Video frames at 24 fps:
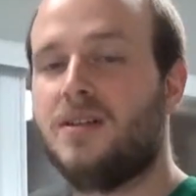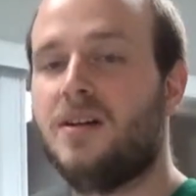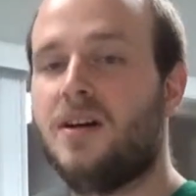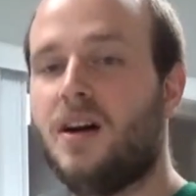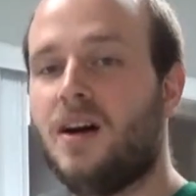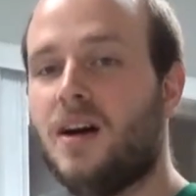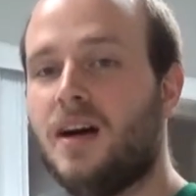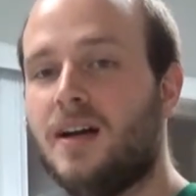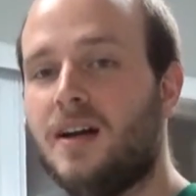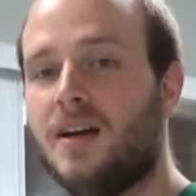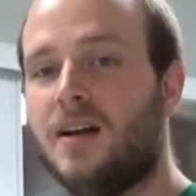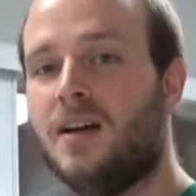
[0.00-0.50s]
All
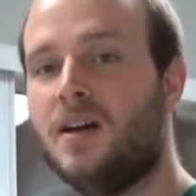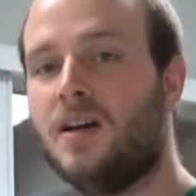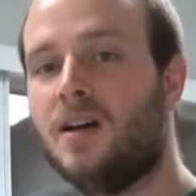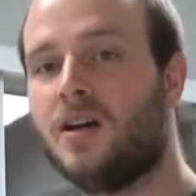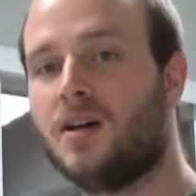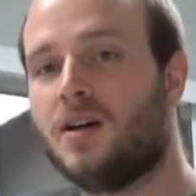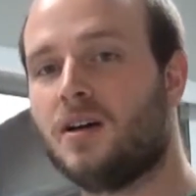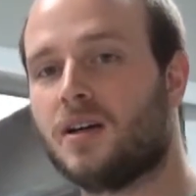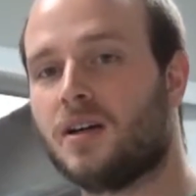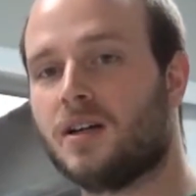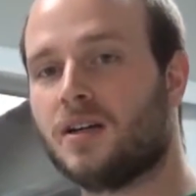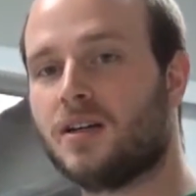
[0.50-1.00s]
right,
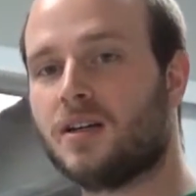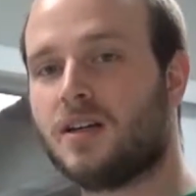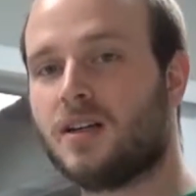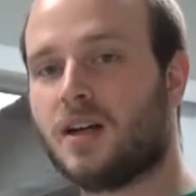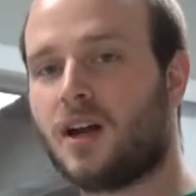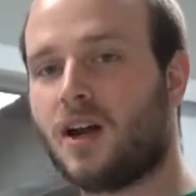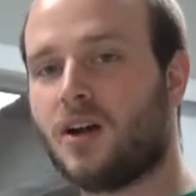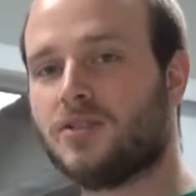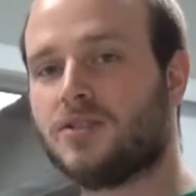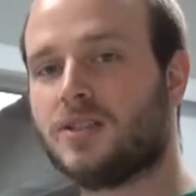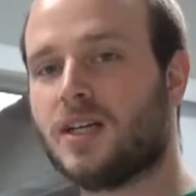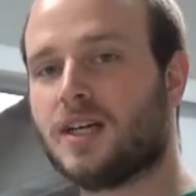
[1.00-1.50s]

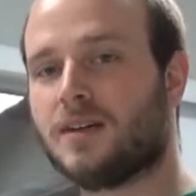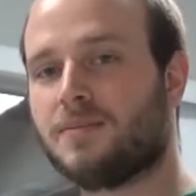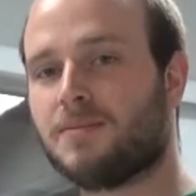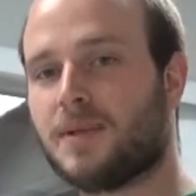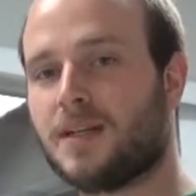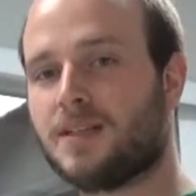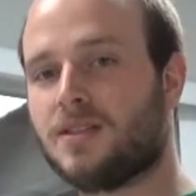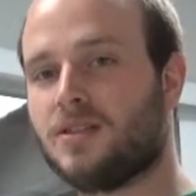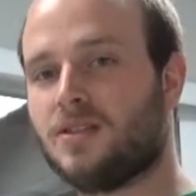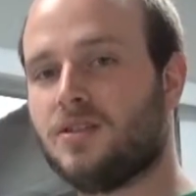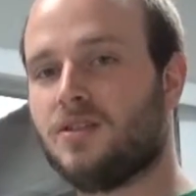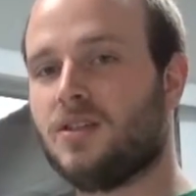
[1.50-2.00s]
goes like
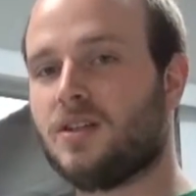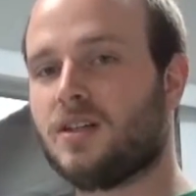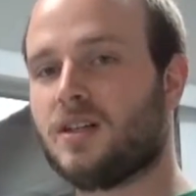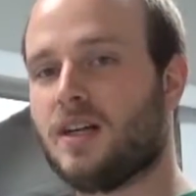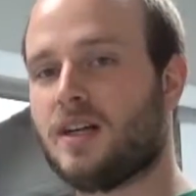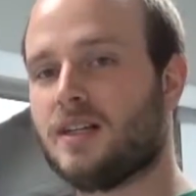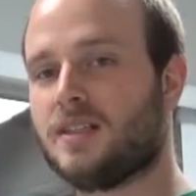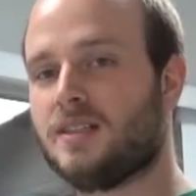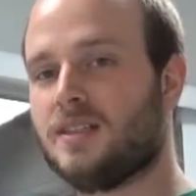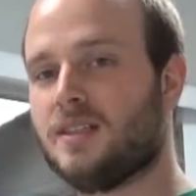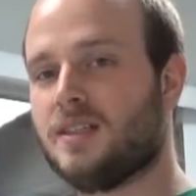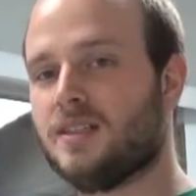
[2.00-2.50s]
makes you look
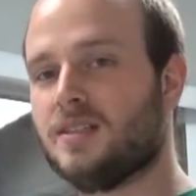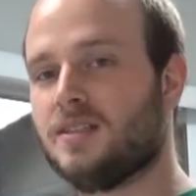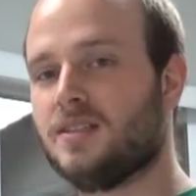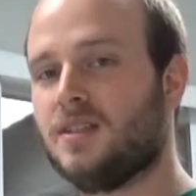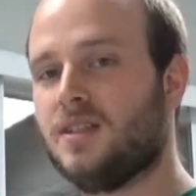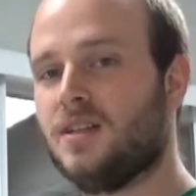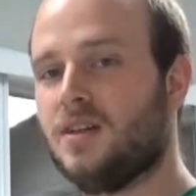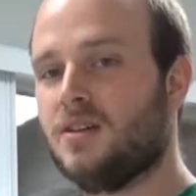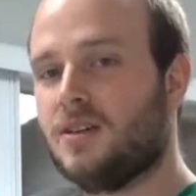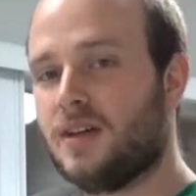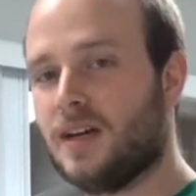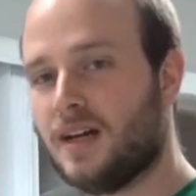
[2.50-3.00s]
like this.
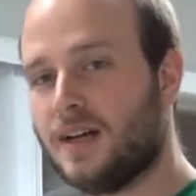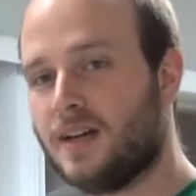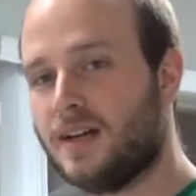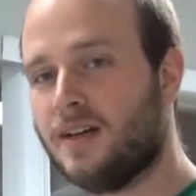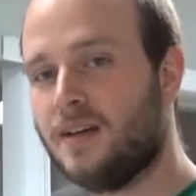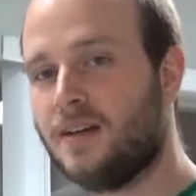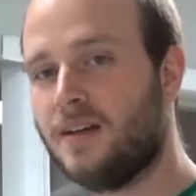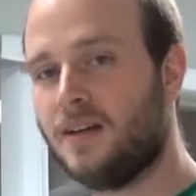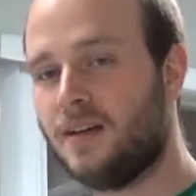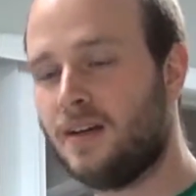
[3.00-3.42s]
Okay,